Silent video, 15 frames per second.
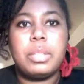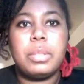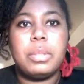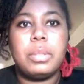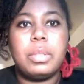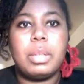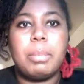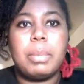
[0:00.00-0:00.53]

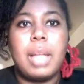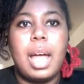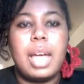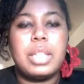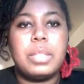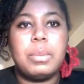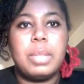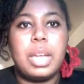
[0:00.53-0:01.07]
to
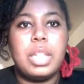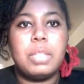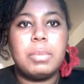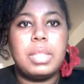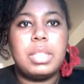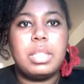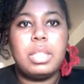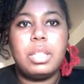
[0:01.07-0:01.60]
apply to an
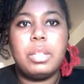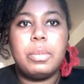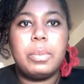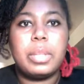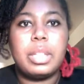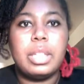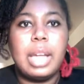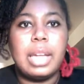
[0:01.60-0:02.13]
HBCU
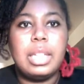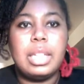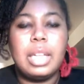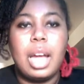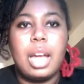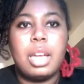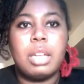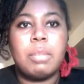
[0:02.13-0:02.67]
with a
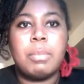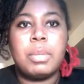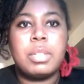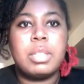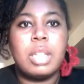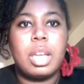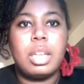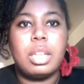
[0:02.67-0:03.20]
99%
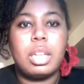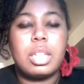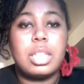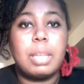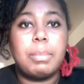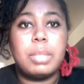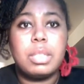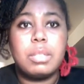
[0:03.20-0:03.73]

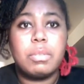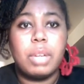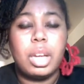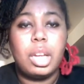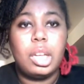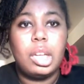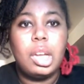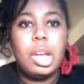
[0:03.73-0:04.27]
acceptance
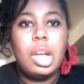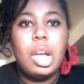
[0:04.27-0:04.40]
rate.